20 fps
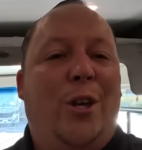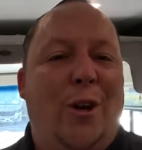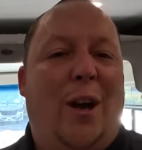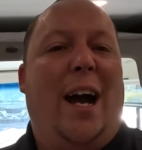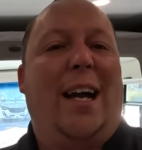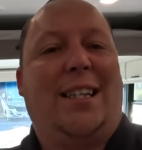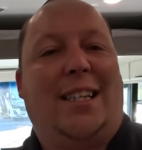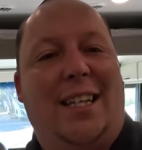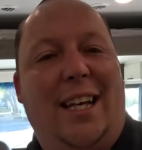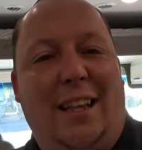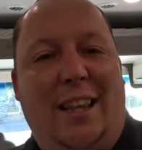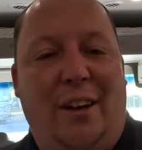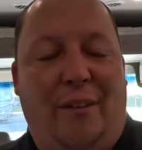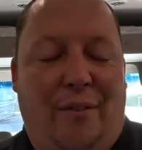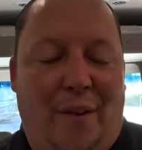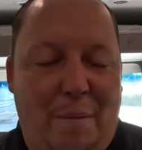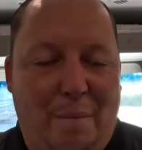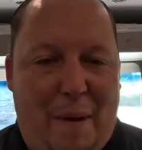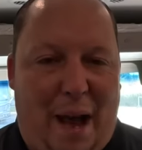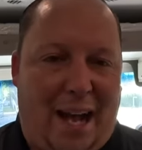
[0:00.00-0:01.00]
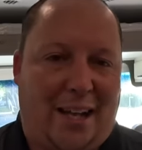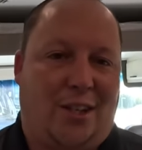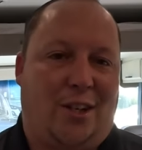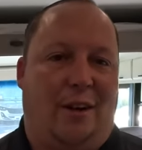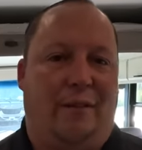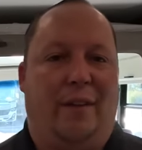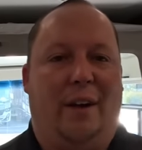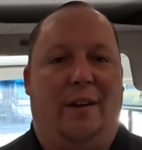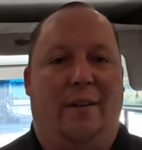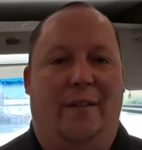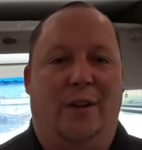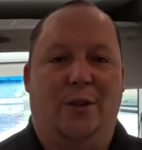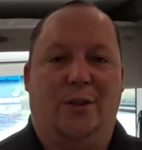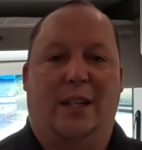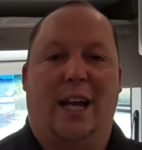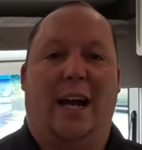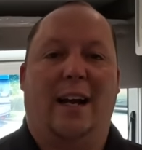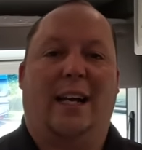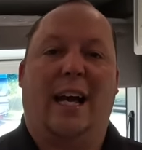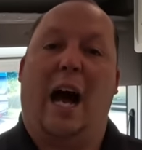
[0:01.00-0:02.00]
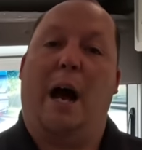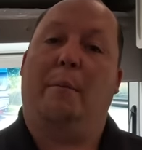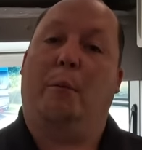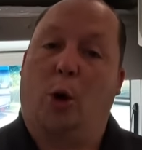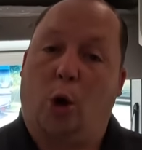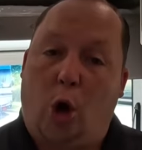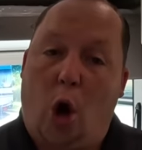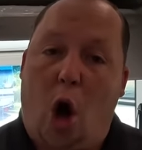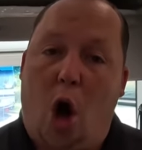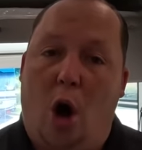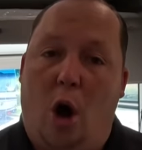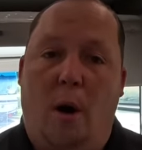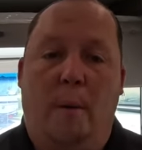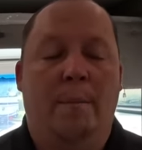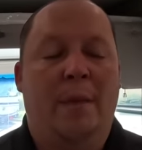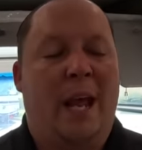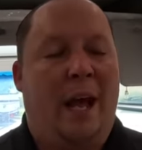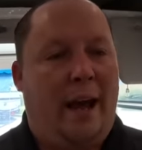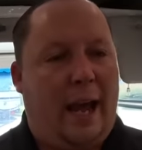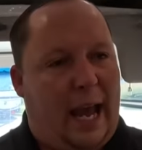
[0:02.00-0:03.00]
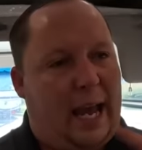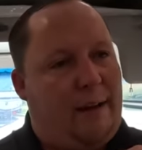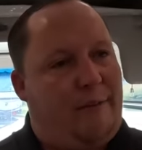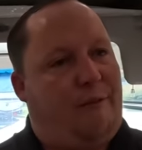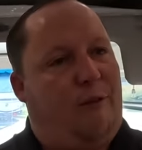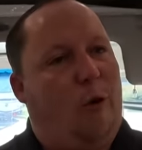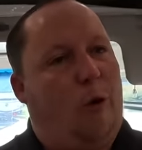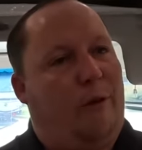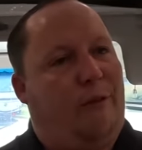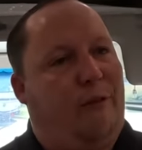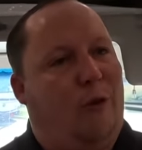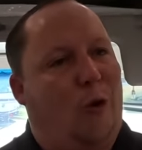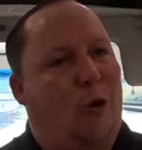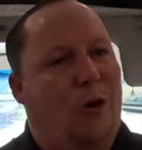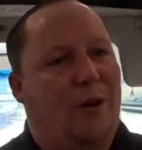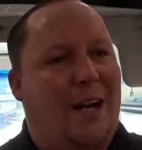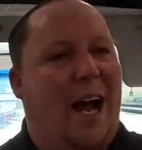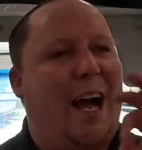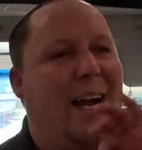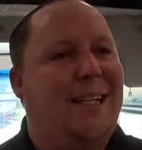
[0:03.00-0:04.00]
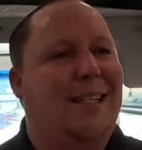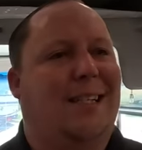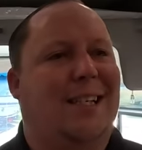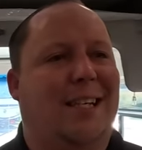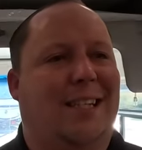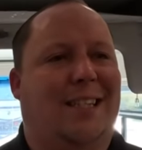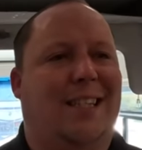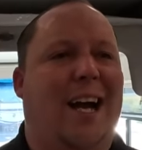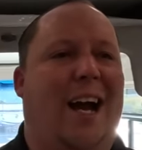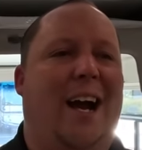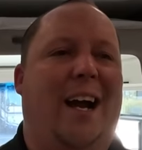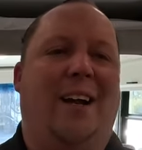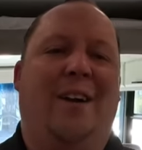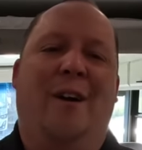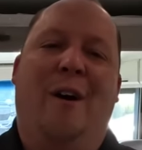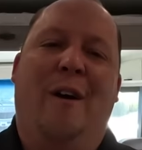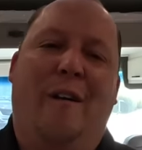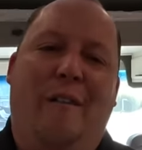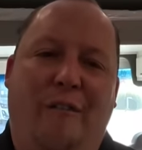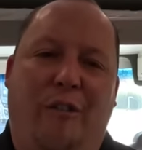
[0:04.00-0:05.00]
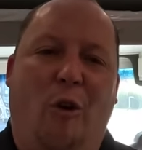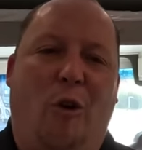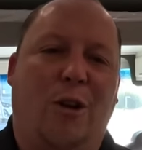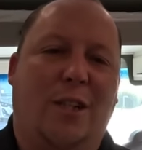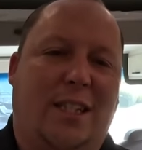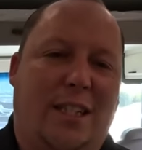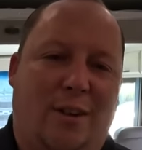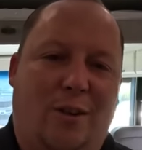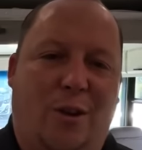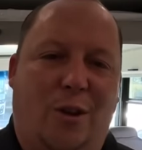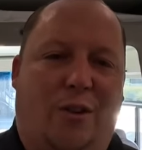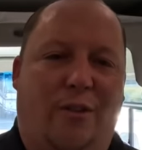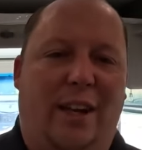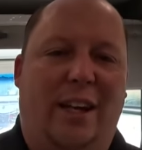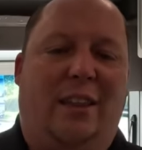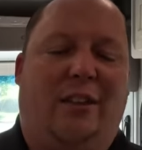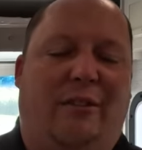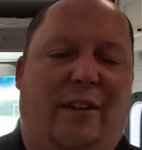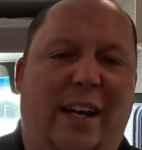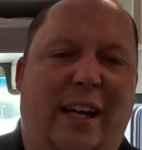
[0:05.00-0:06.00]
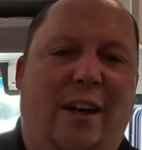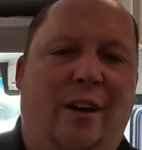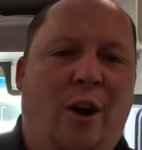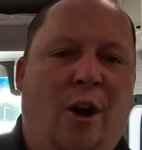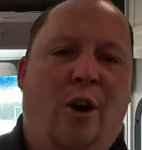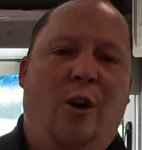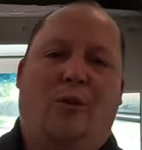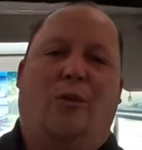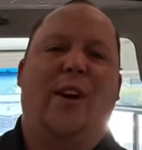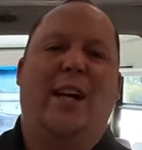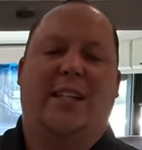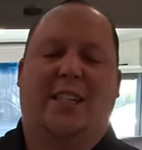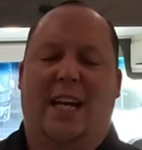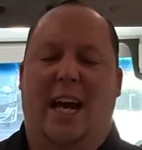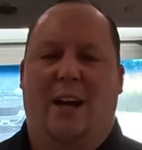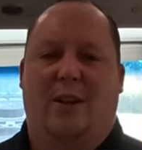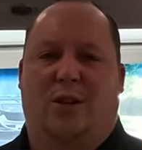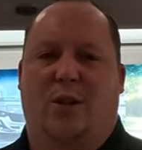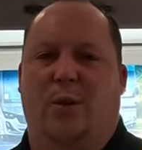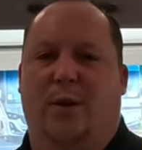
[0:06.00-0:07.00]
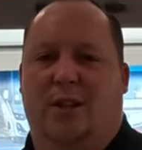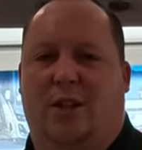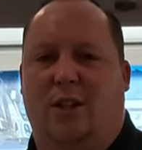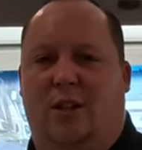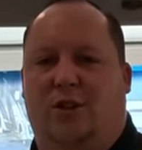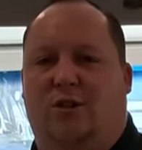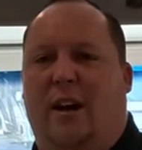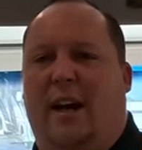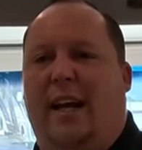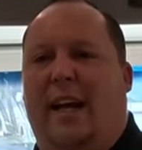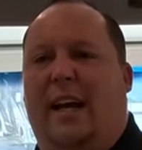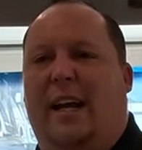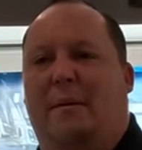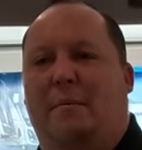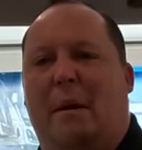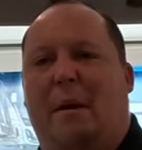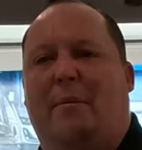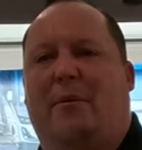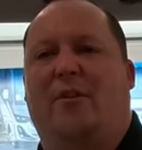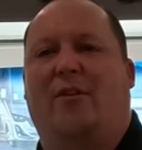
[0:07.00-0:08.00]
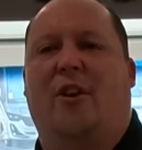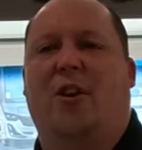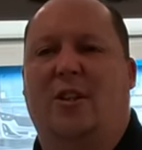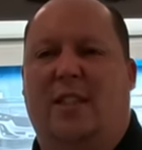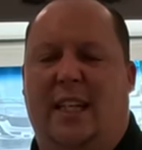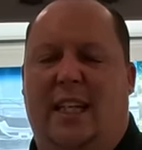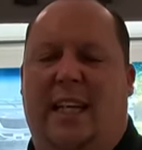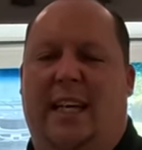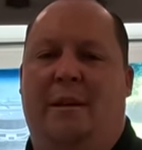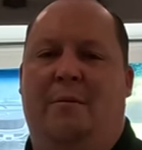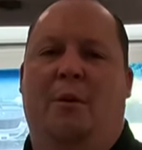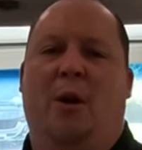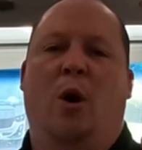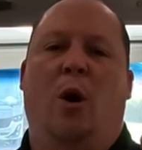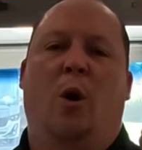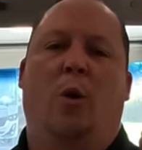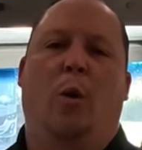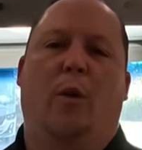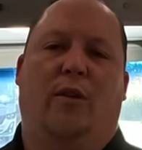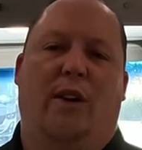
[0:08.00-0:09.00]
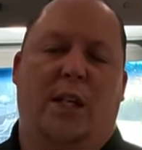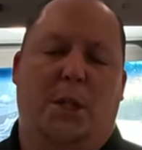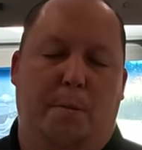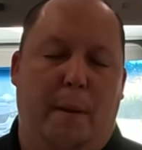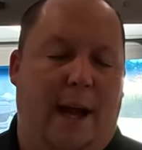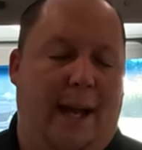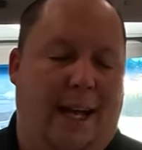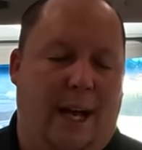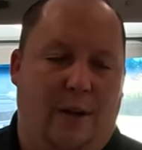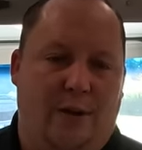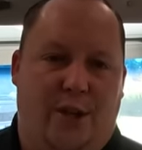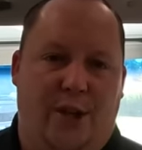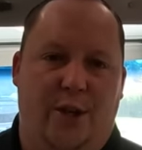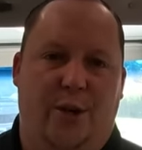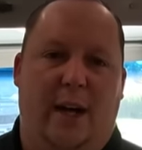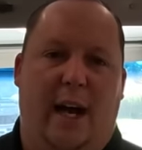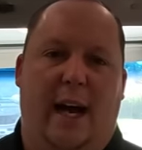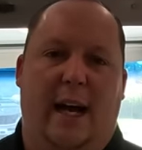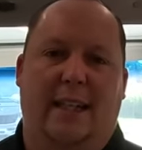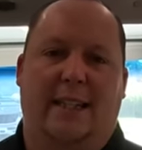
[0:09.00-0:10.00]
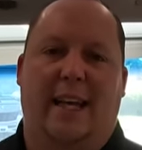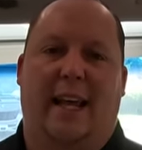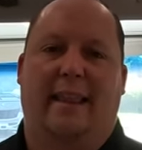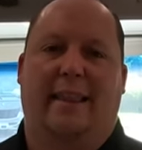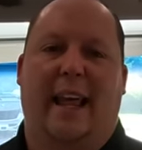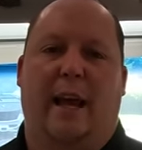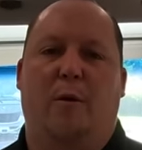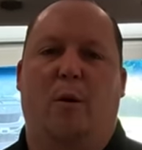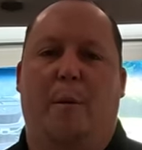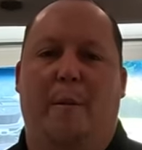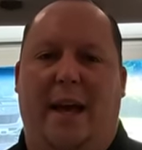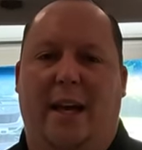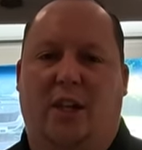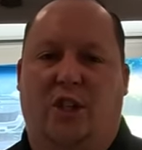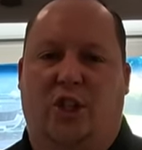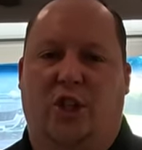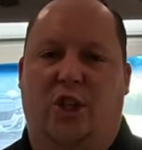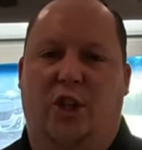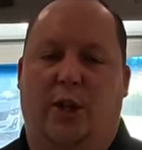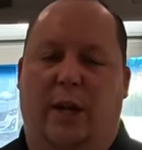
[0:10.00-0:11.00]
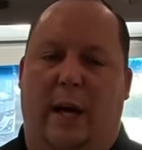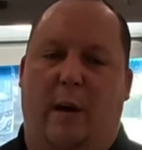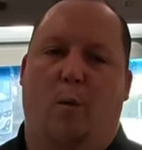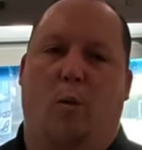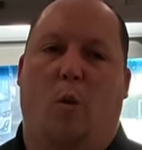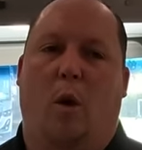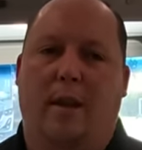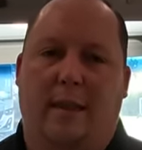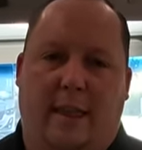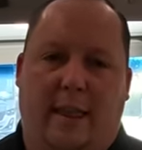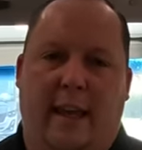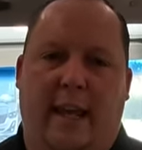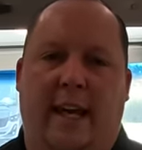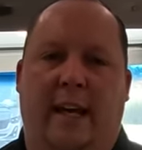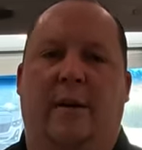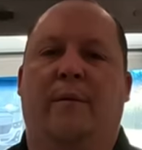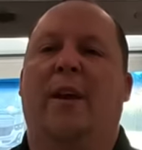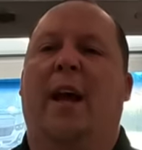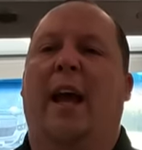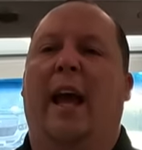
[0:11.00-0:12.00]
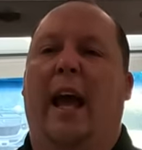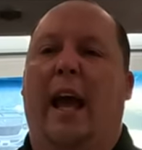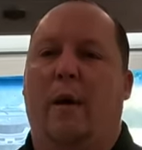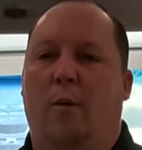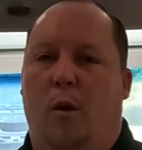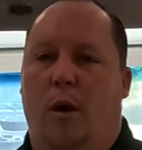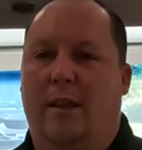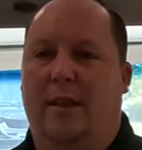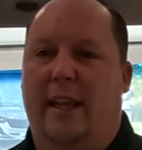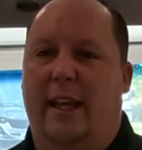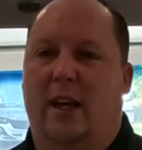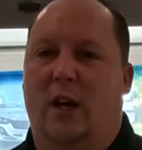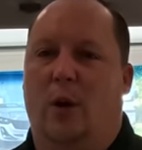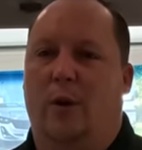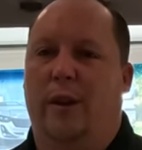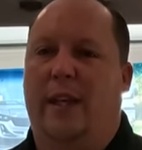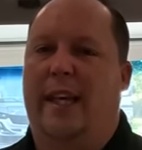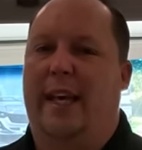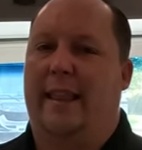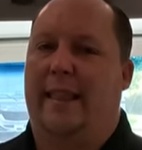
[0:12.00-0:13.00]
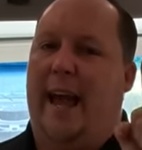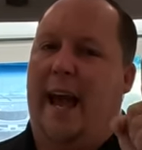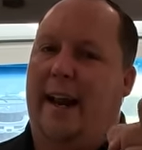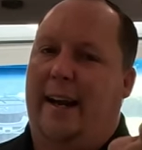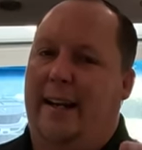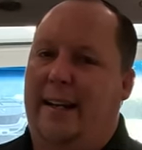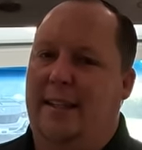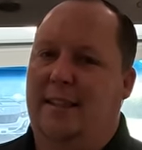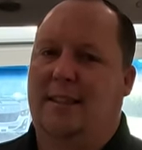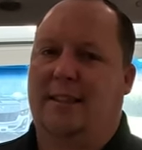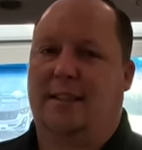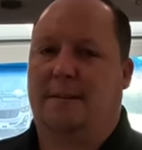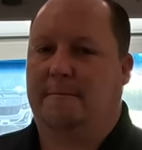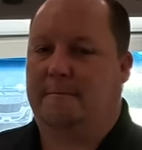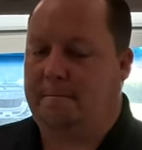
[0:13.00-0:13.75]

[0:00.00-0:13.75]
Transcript: You guys can get there from mattsrvreviews.com or call 844-969-4033. Reach out to us, Andrea, and a member of our team will reach back out to you guys, and they will make sure you get one thing and one thing only, and that is...